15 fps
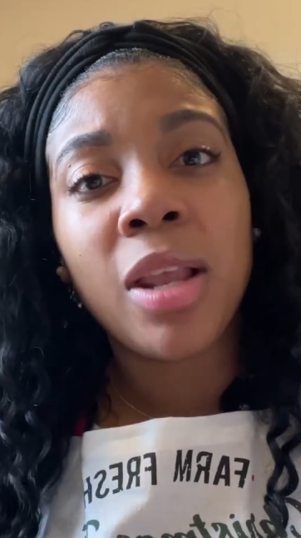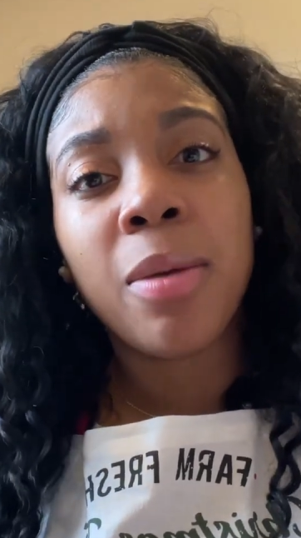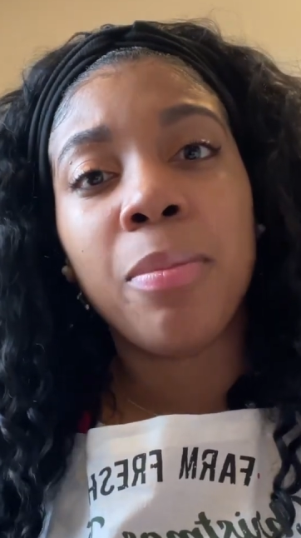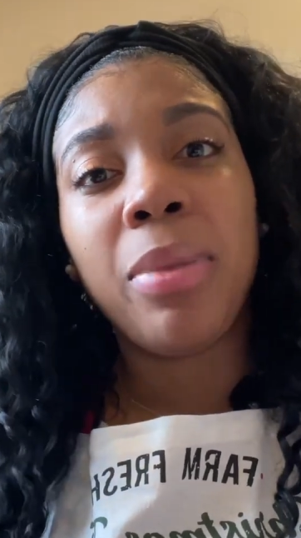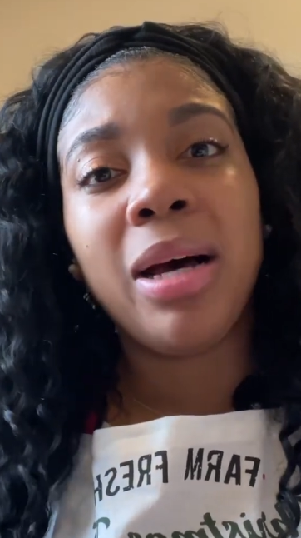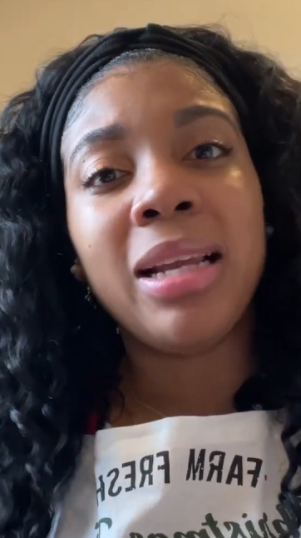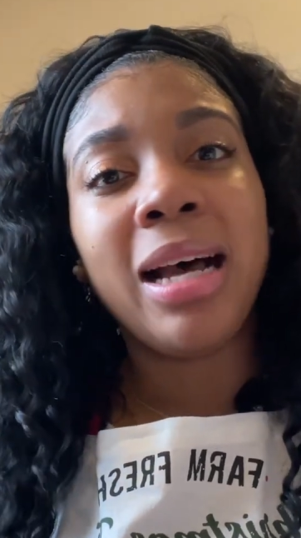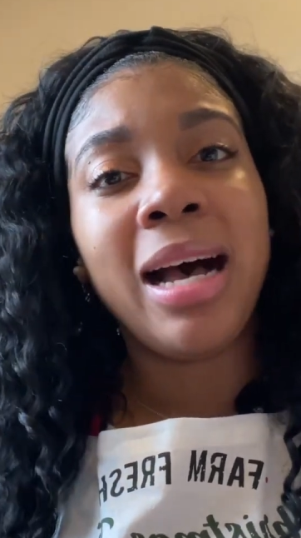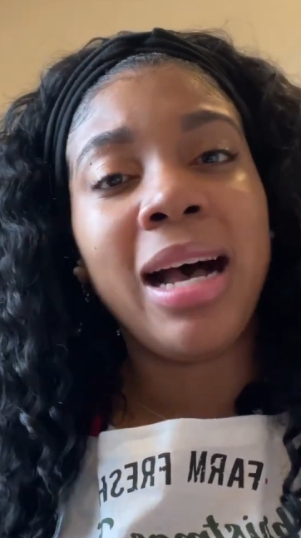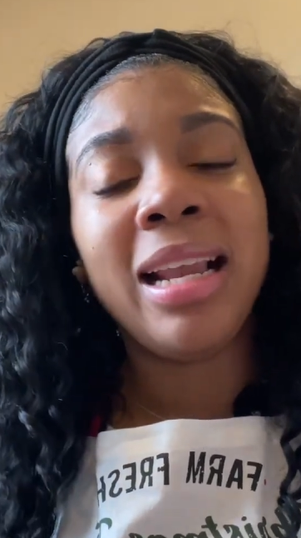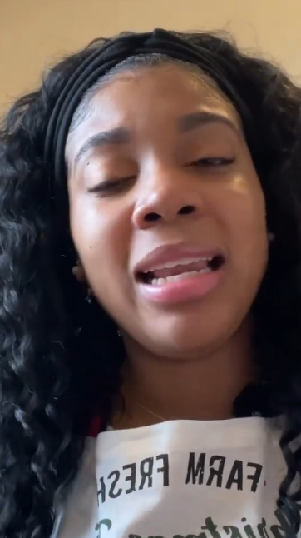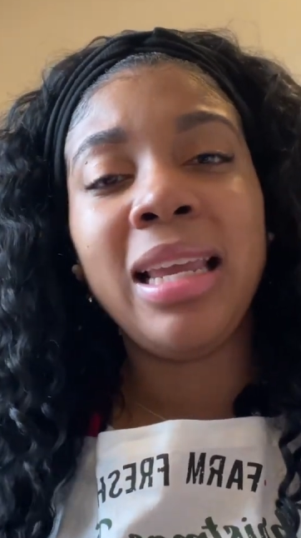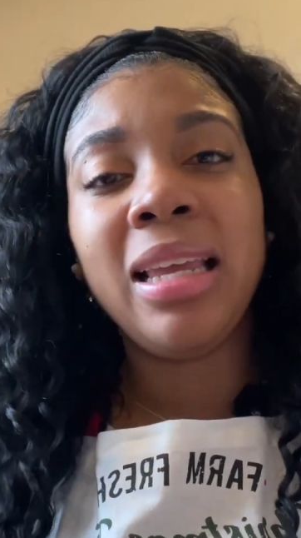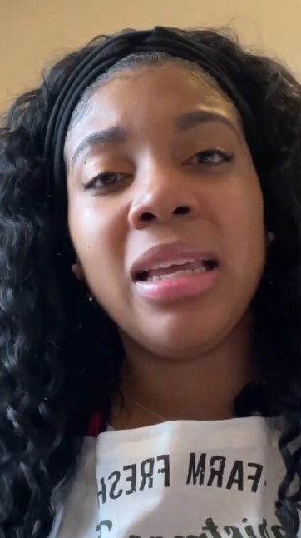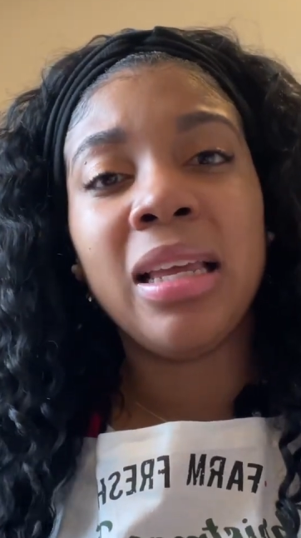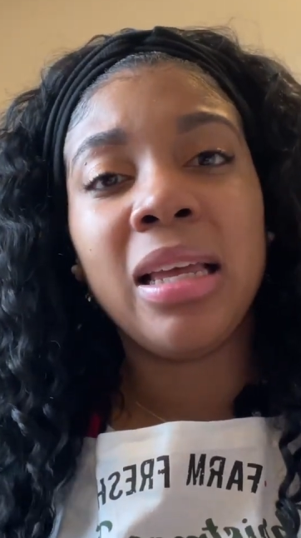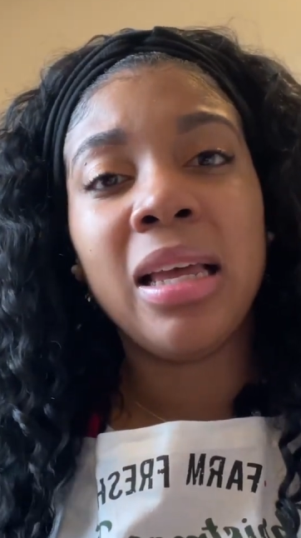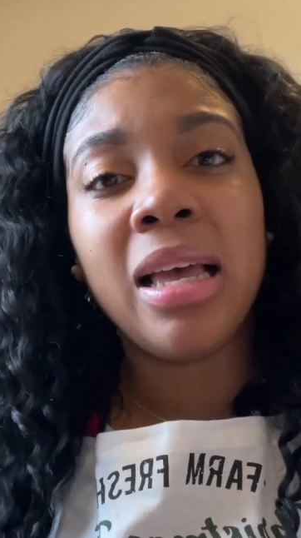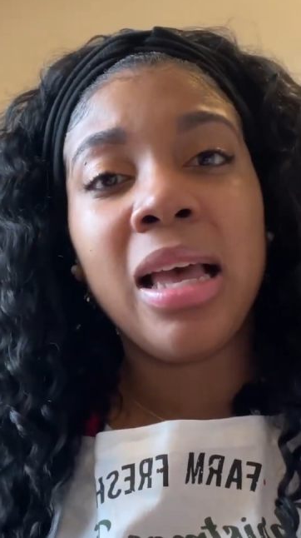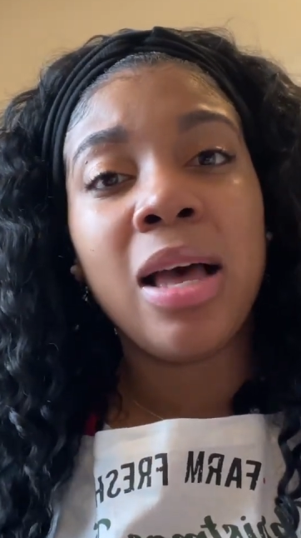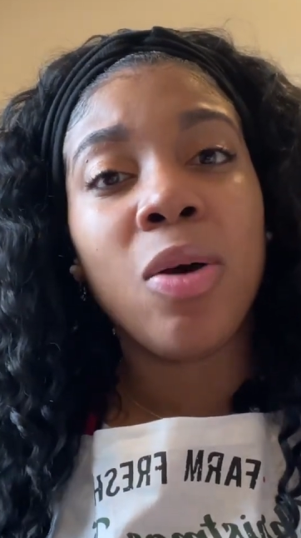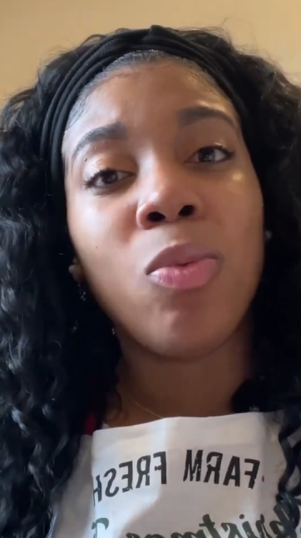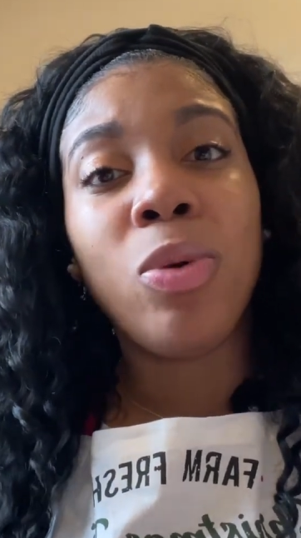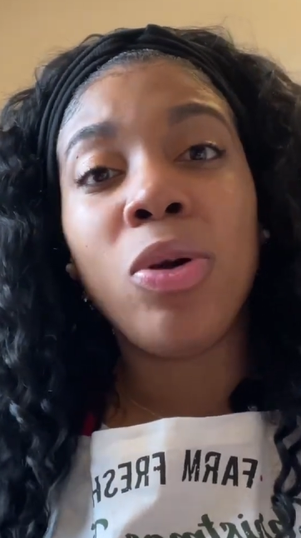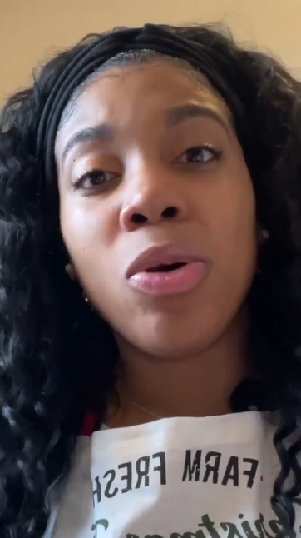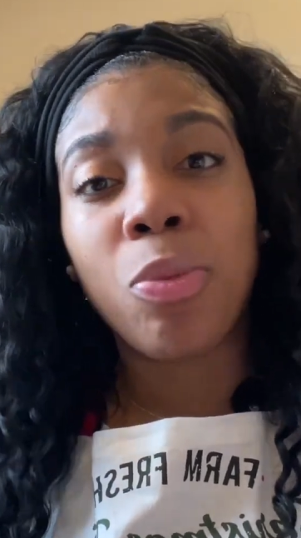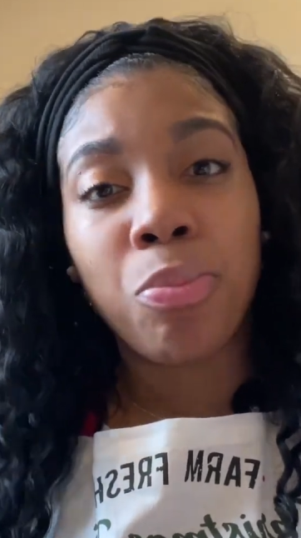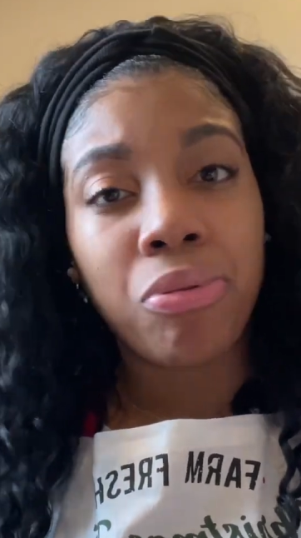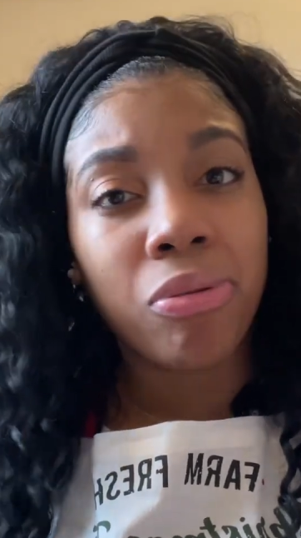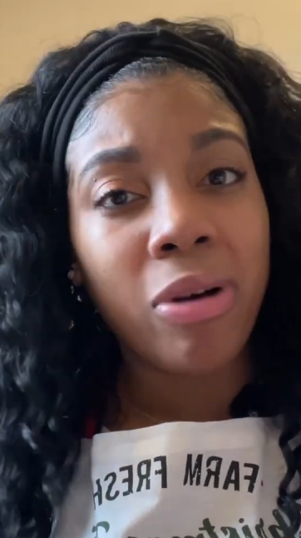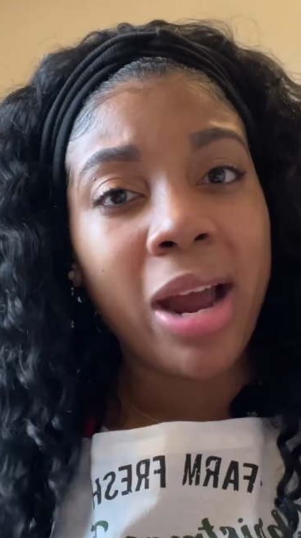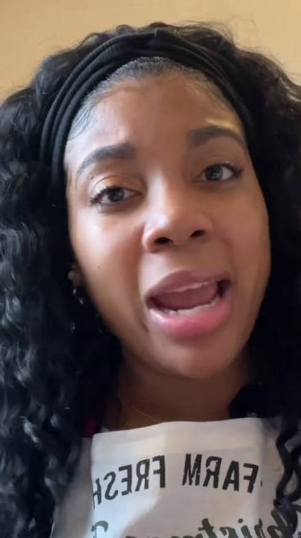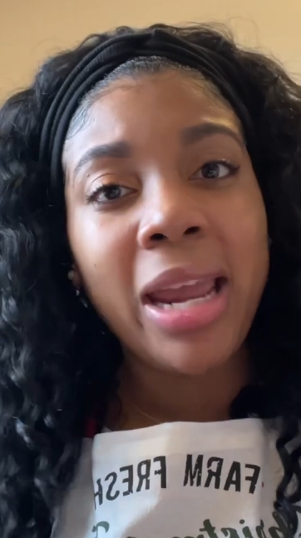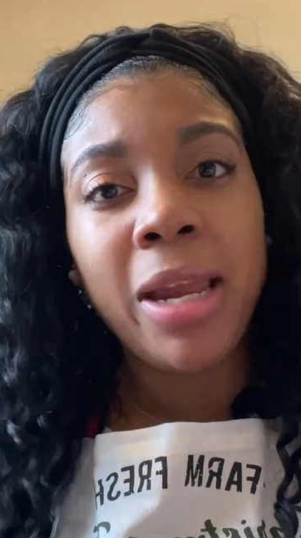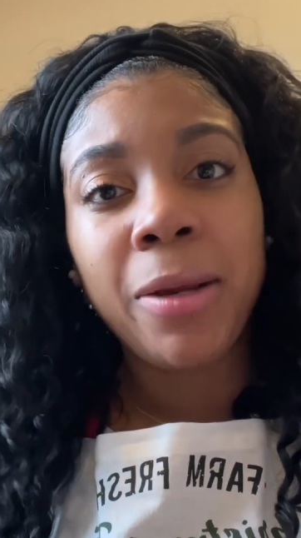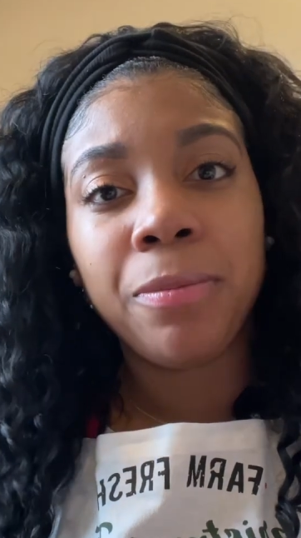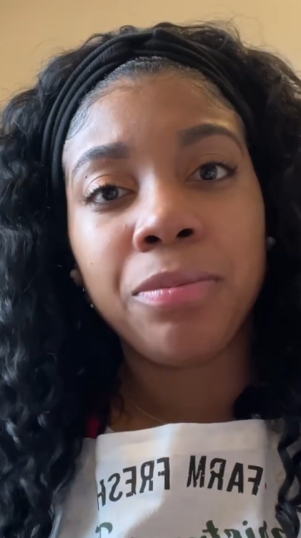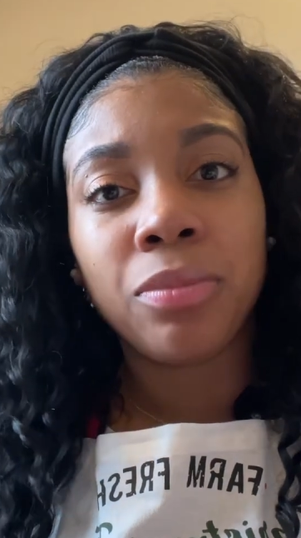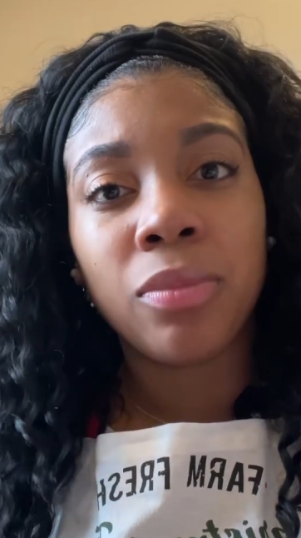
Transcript: but honey, we're going to pray.